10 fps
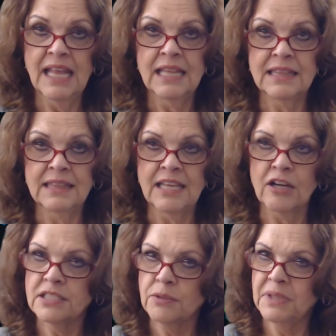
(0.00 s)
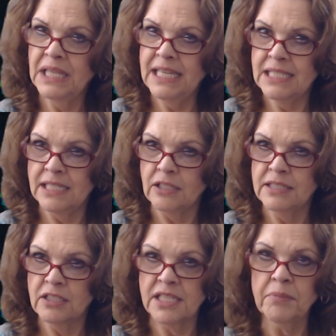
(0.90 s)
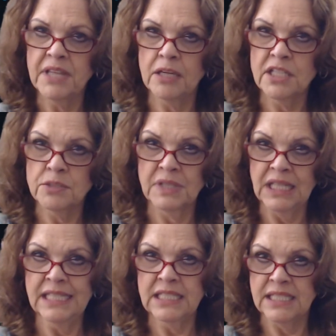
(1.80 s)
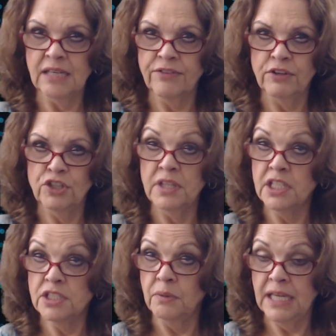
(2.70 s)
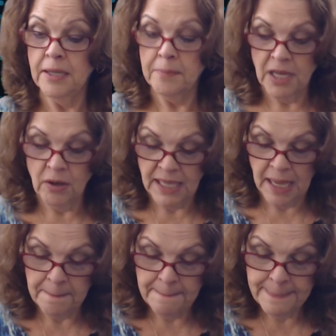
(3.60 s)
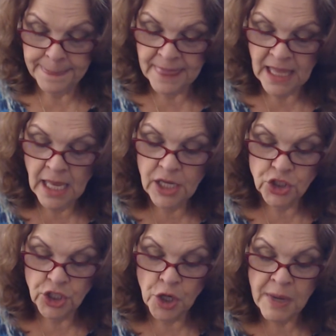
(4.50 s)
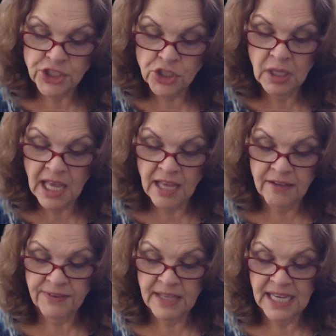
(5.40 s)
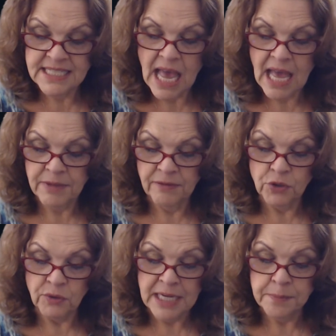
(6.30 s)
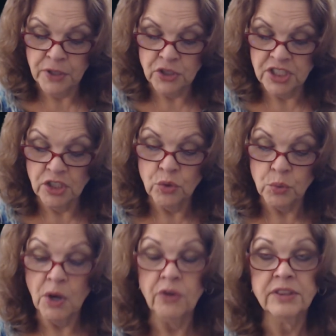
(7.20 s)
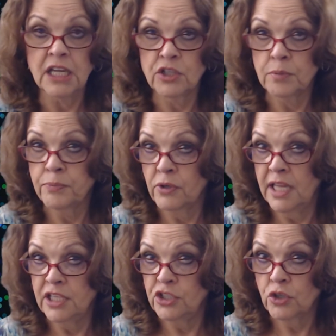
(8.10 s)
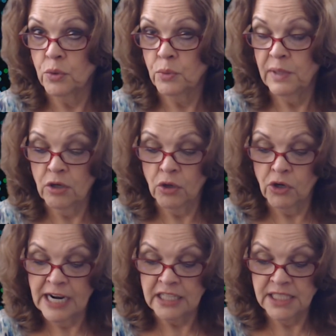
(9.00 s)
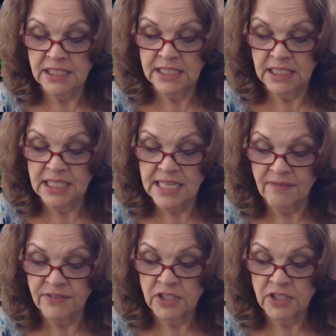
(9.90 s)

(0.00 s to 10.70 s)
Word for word: There's a release here. There's something is releasing for you this week. Okay. Do what you love, a time of great personal growth in your in your career or artistic endeavors,